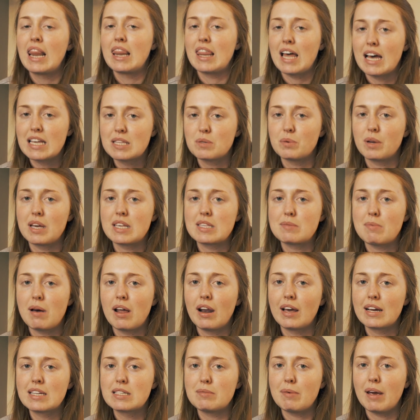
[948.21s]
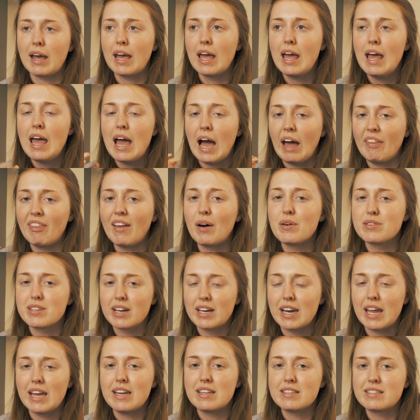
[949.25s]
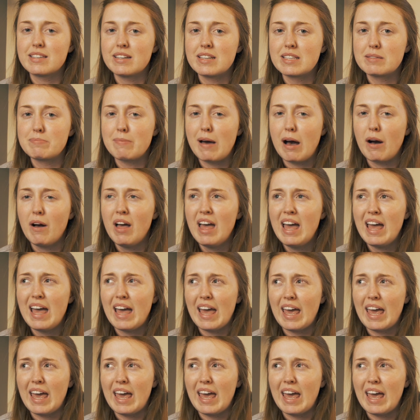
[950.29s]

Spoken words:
that's what it smelled like to me. And that was like an instant smell.